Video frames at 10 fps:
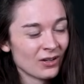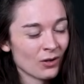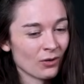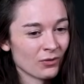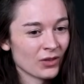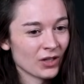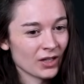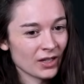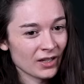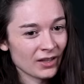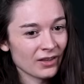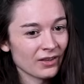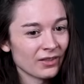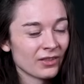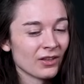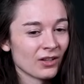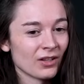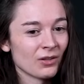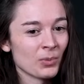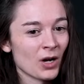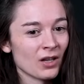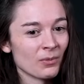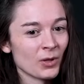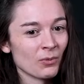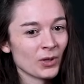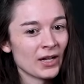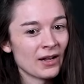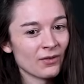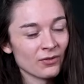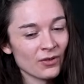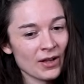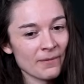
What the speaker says: Of the Parliament would have